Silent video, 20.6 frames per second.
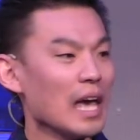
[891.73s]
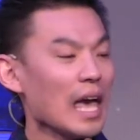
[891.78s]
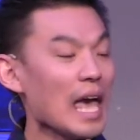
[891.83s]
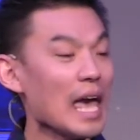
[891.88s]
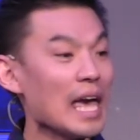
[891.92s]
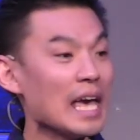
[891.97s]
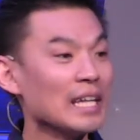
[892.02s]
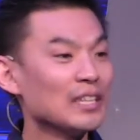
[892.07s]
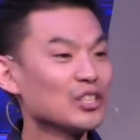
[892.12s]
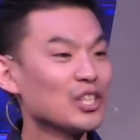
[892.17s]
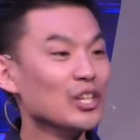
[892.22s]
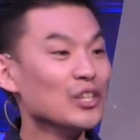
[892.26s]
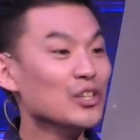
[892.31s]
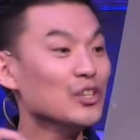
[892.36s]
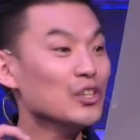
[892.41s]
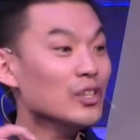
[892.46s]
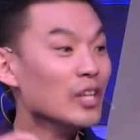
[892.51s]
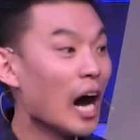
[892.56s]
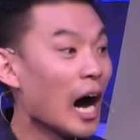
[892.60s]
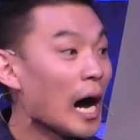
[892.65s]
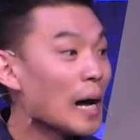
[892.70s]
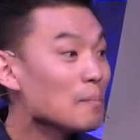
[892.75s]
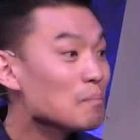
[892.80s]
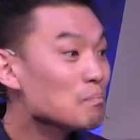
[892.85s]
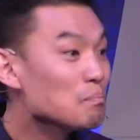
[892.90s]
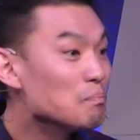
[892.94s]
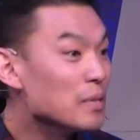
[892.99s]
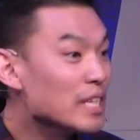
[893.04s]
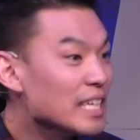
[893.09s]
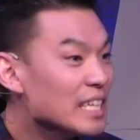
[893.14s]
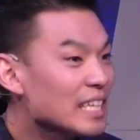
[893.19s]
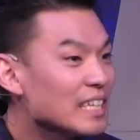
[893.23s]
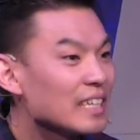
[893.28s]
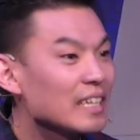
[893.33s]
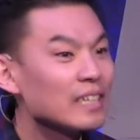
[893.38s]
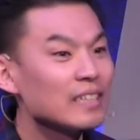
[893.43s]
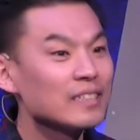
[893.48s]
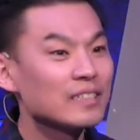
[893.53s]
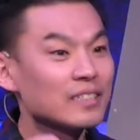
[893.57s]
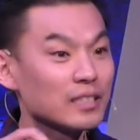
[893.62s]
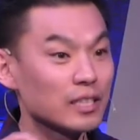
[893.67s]
and not being
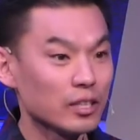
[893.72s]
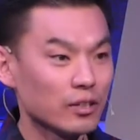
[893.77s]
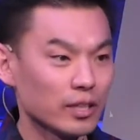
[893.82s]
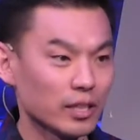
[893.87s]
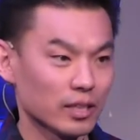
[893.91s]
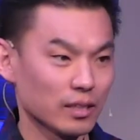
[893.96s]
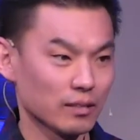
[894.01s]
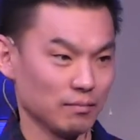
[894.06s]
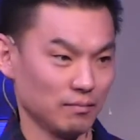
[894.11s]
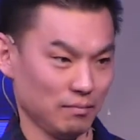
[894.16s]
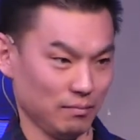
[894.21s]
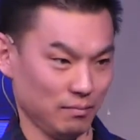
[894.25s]
an Assyrian.